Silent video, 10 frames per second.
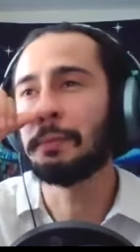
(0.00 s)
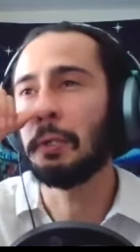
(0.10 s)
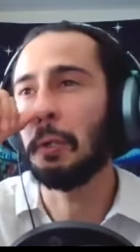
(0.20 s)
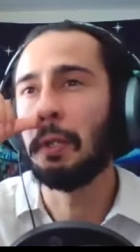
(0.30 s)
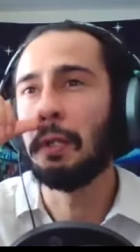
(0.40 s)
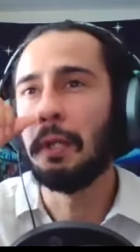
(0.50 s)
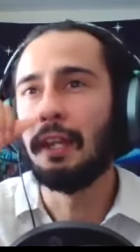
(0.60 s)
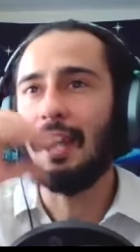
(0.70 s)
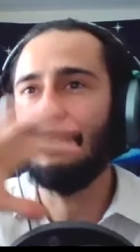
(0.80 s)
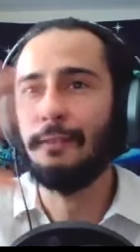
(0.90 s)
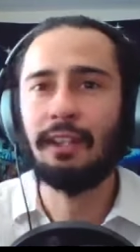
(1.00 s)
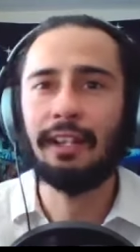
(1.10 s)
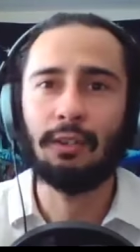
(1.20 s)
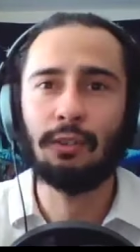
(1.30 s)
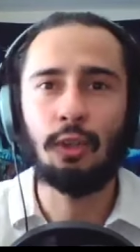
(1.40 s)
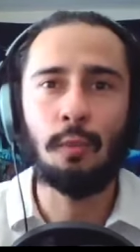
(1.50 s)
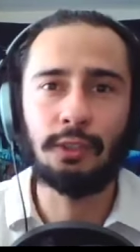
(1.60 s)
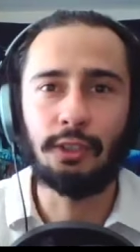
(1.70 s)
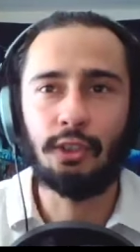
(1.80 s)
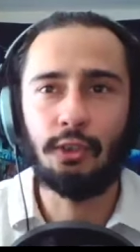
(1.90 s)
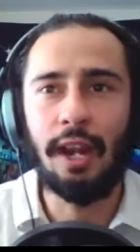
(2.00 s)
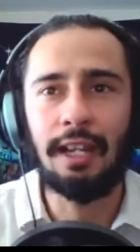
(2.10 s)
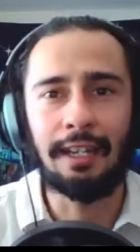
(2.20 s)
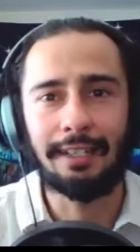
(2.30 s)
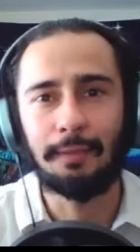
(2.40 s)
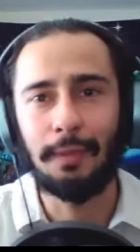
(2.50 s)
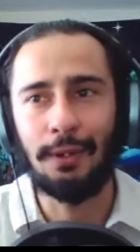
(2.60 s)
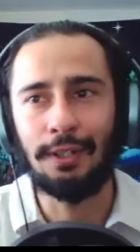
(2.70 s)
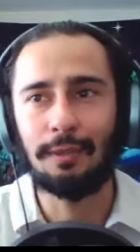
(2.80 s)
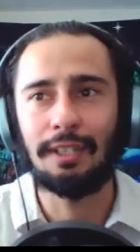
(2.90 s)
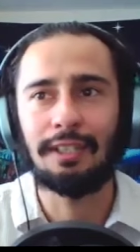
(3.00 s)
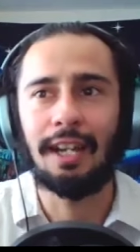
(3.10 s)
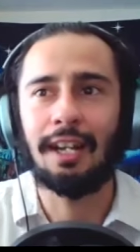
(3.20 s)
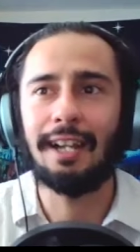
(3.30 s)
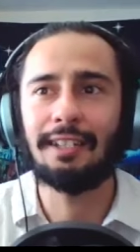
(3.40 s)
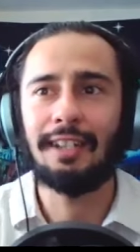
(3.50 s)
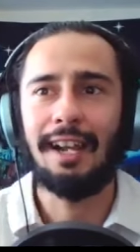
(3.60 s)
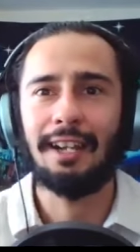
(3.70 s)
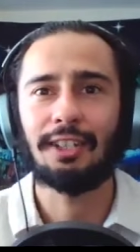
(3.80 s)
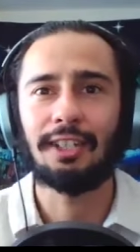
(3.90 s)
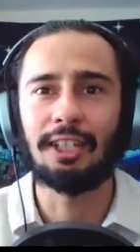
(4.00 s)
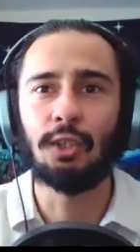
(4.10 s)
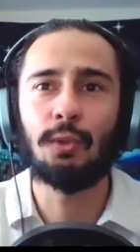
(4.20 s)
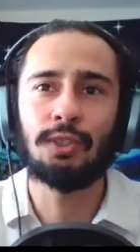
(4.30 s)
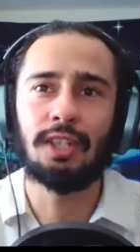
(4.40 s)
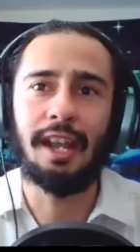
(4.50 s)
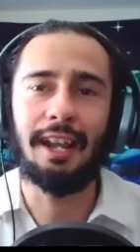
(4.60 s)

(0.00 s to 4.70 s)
So I felt like it was almost a training experience because I got right. to actually use that